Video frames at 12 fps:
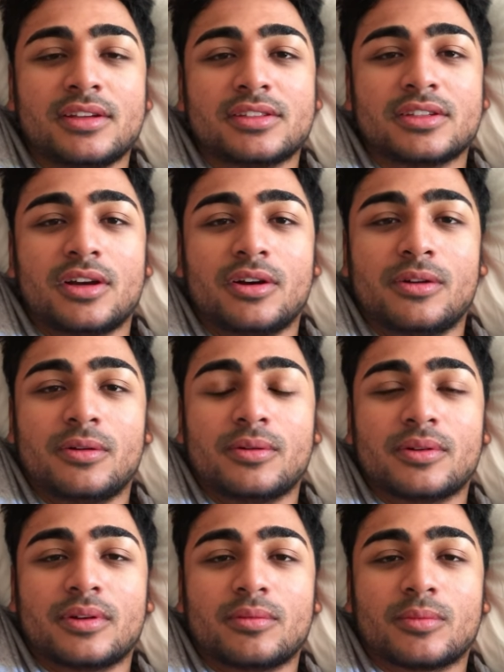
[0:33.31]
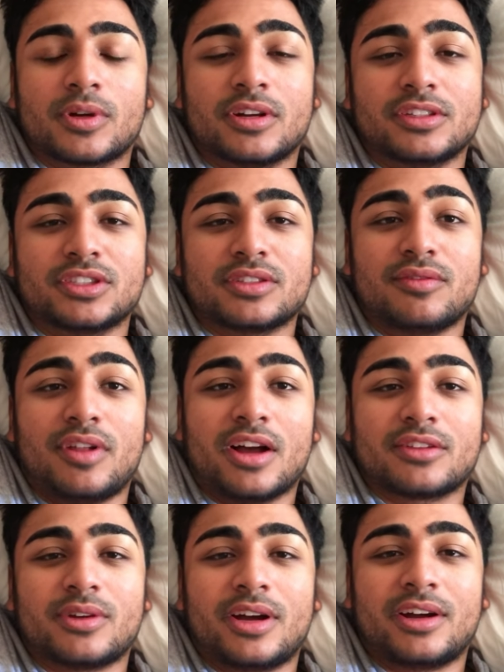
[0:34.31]
So we're gonna just
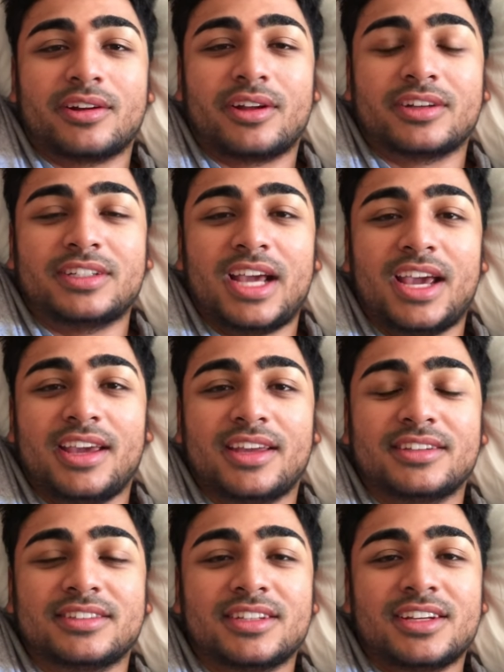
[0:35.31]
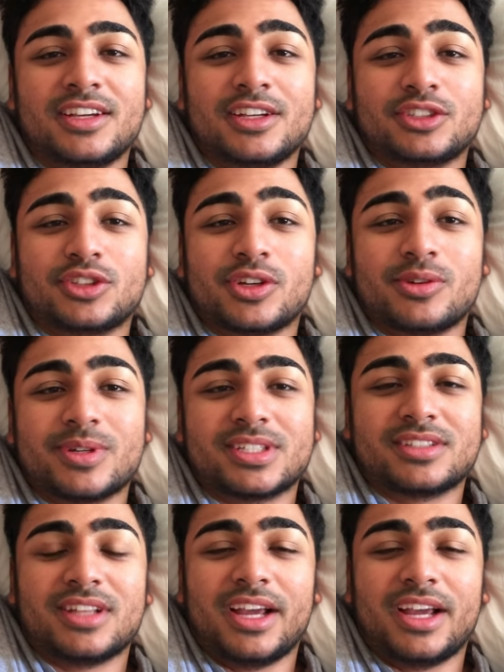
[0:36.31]
vlog throughout our day and show you what it's